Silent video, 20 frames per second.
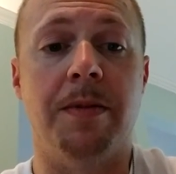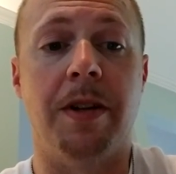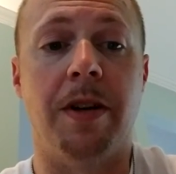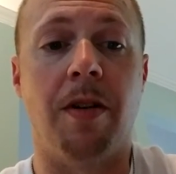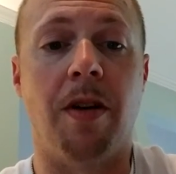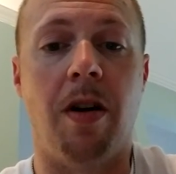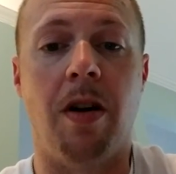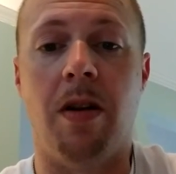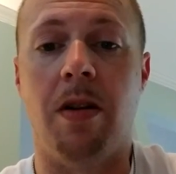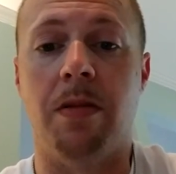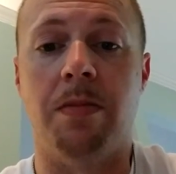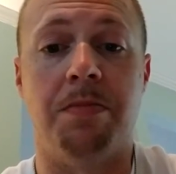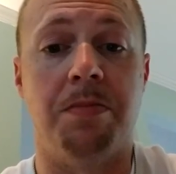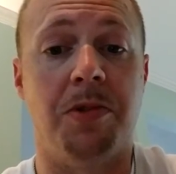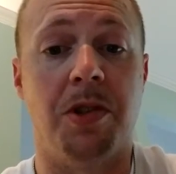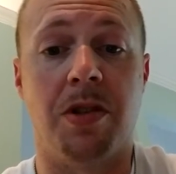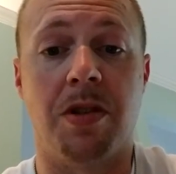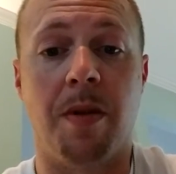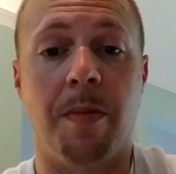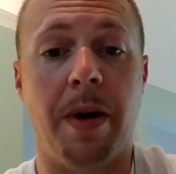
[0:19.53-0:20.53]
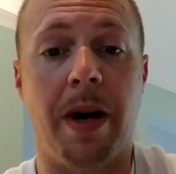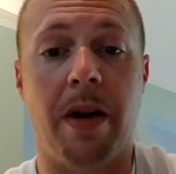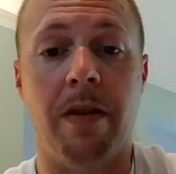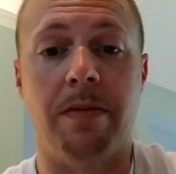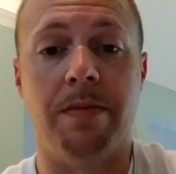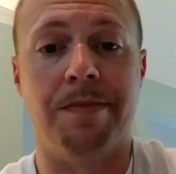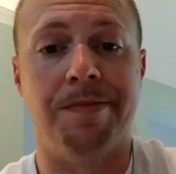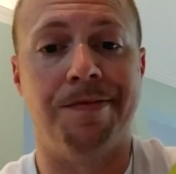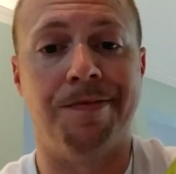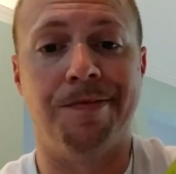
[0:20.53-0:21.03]
and they're all just
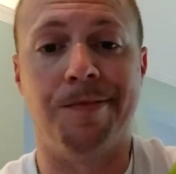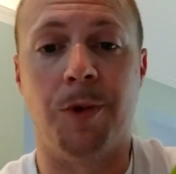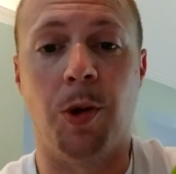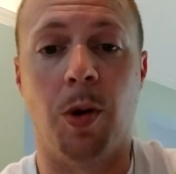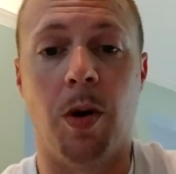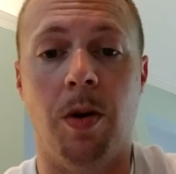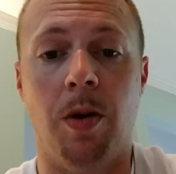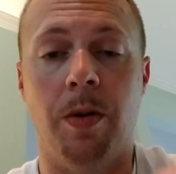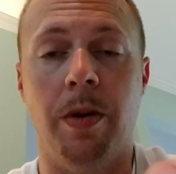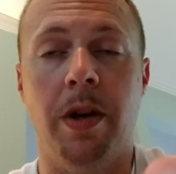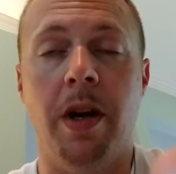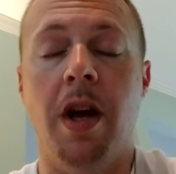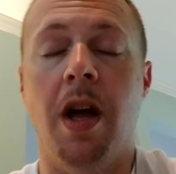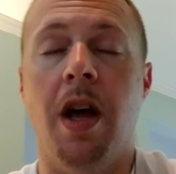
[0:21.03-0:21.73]
about grown.